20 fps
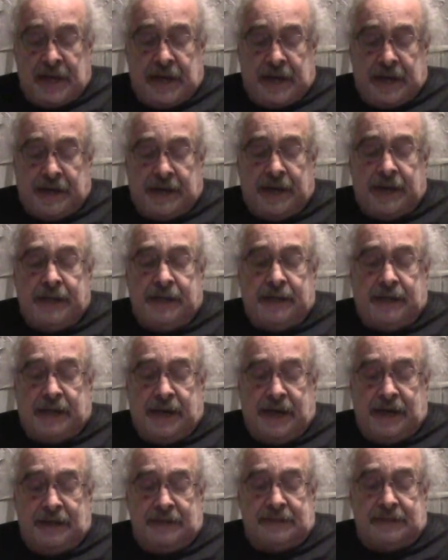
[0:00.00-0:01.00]
In any
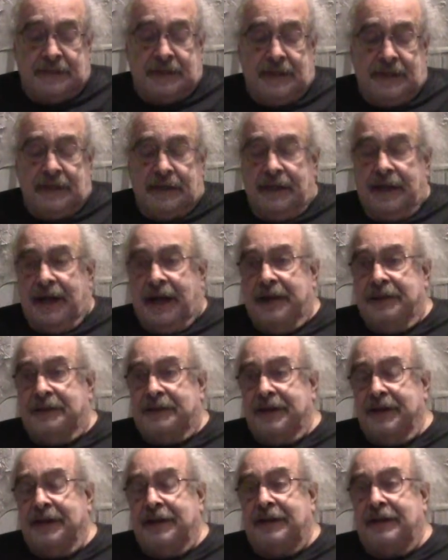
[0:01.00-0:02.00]
case, I
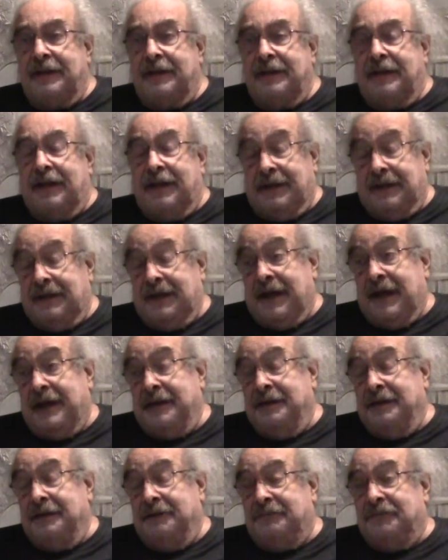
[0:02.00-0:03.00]
think,
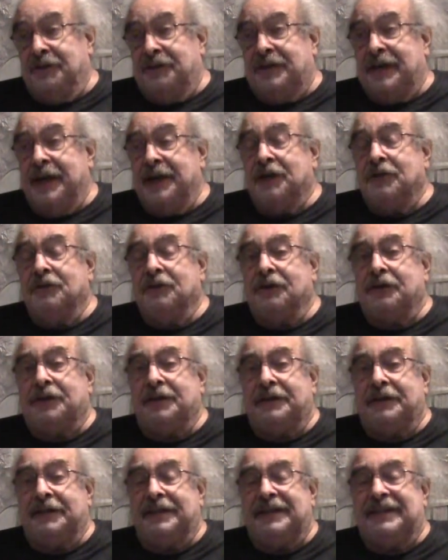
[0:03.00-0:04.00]
and if you take a look
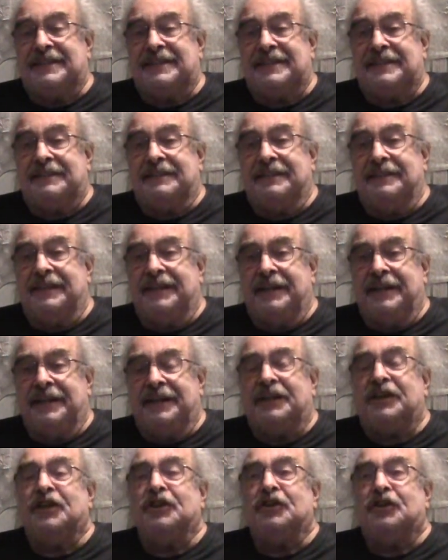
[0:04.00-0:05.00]
at the
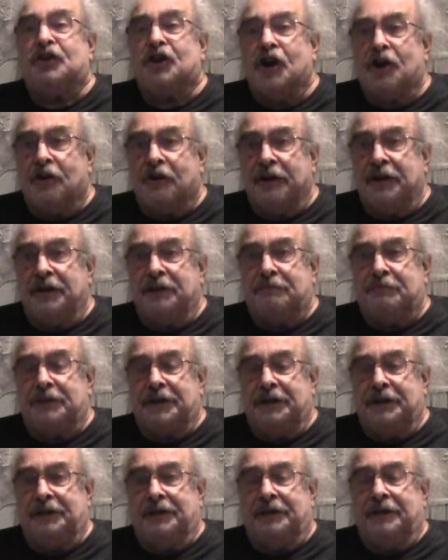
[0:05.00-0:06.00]
the concurring
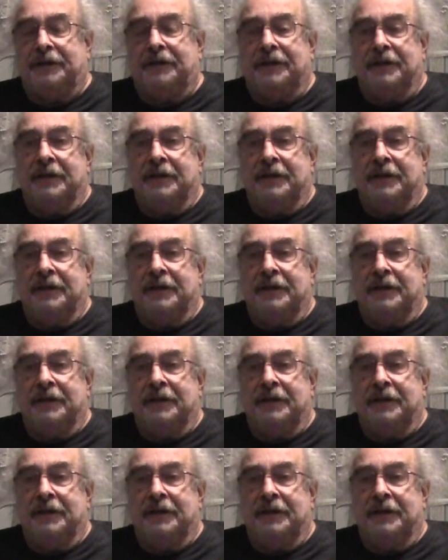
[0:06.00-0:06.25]
opinion,